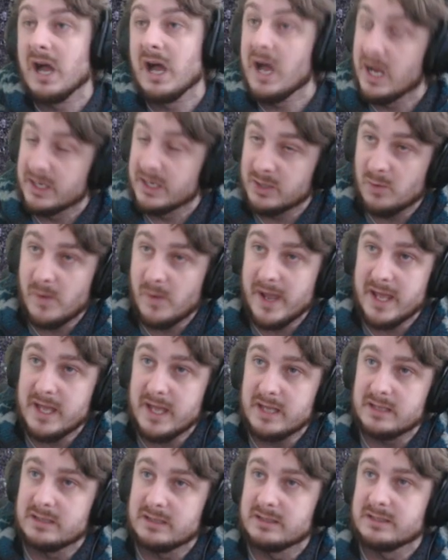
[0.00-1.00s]

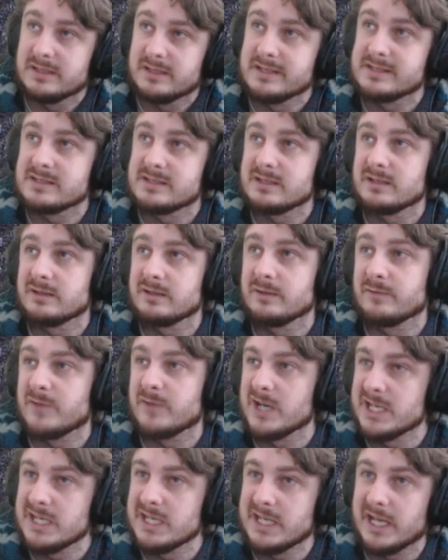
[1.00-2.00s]
Unaware is a
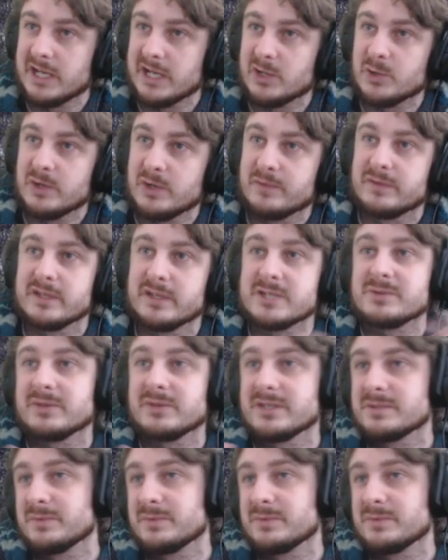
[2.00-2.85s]
funky category for this one.